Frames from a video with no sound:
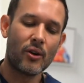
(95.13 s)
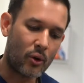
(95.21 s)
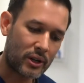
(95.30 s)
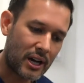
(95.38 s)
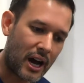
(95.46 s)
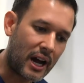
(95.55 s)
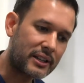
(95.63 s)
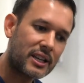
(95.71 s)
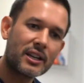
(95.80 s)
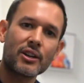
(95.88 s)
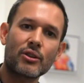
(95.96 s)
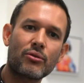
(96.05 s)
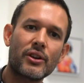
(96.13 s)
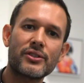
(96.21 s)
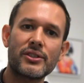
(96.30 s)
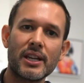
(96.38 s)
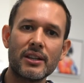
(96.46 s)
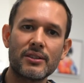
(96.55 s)
or can't get
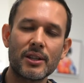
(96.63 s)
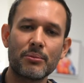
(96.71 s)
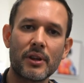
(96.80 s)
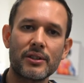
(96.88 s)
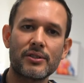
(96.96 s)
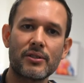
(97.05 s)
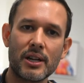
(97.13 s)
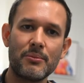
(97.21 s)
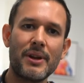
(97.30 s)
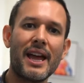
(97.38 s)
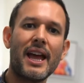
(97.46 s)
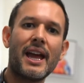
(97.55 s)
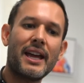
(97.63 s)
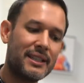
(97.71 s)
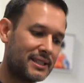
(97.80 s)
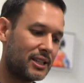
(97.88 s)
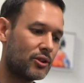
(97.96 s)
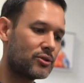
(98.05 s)
across into the bloodstream, and
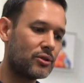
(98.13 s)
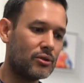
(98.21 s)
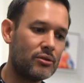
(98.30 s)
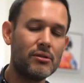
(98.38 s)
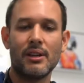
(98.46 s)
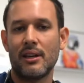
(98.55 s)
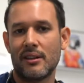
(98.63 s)
CO2